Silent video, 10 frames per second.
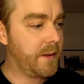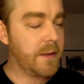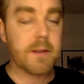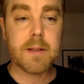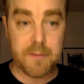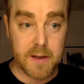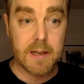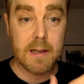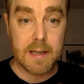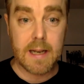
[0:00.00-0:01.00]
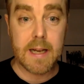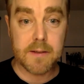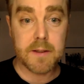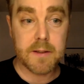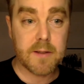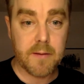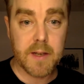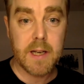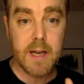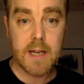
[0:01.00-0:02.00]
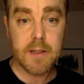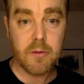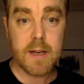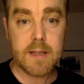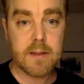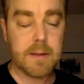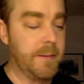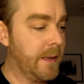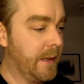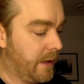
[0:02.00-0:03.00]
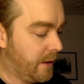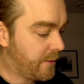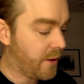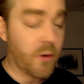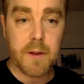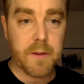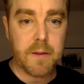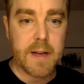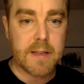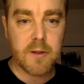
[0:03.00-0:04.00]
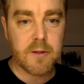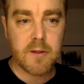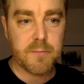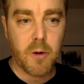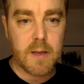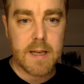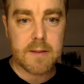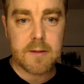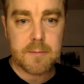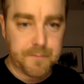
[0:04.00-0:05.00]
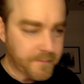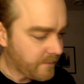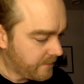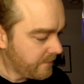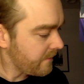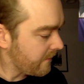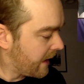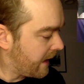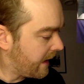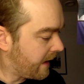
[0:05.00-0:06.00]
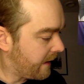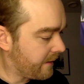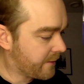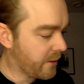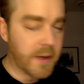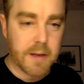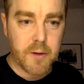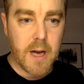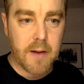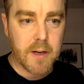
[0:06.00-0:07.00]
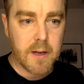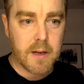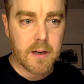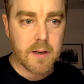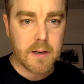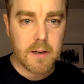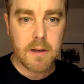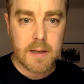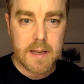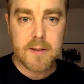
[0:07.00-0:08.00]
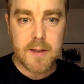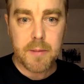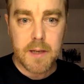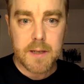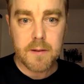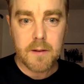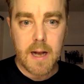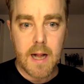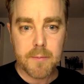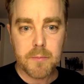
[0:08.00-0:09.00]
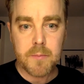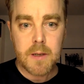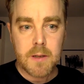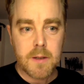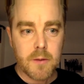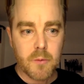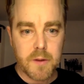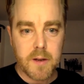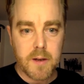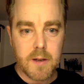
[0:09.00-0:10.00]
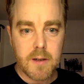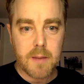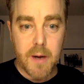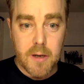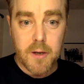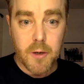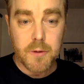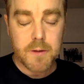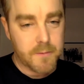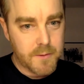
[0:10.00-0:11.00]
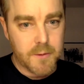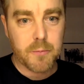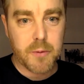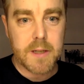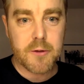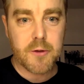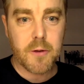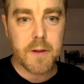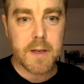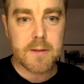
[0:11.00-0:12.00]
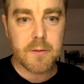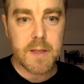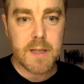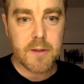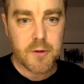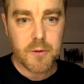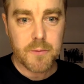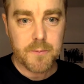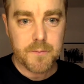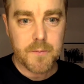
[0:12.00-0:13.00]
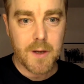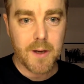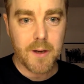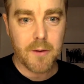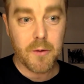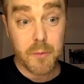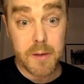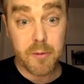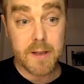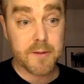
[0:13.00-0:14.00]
definitely later than 79 or 80. So that's just a small hint. So if you have a Led Zeppelin album with a barcode, you're pretty sure that it's a reissue or a repress.